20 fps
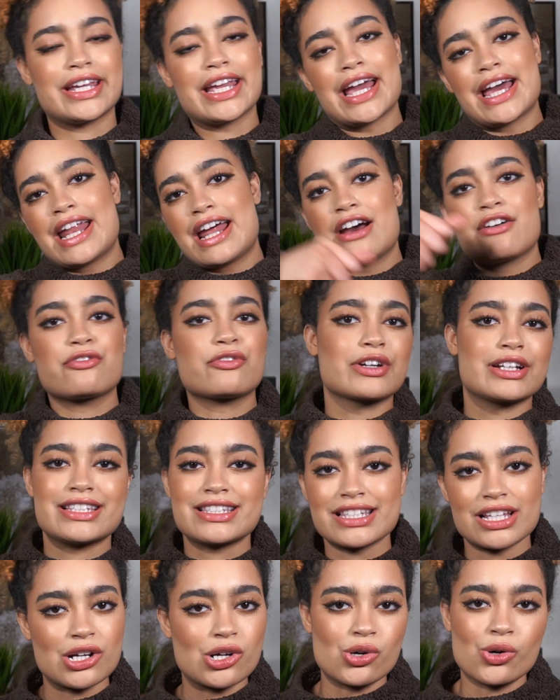get every
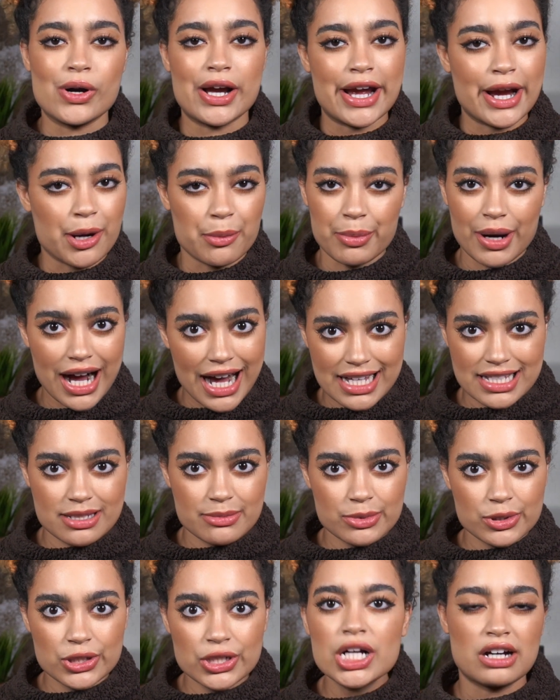single hair
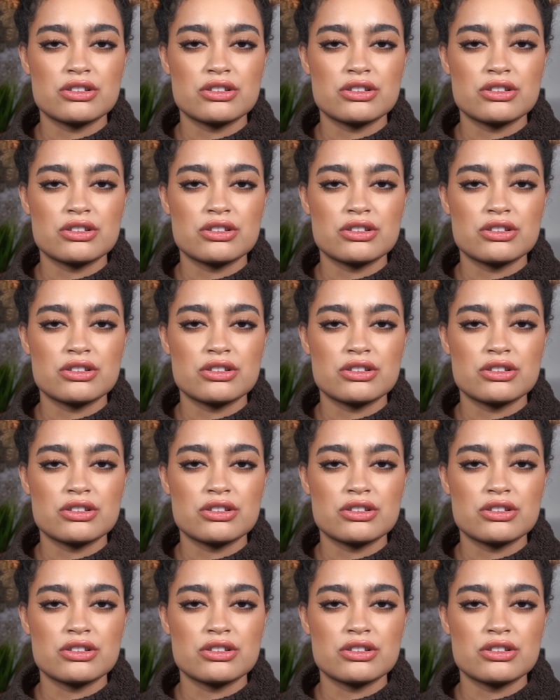possible.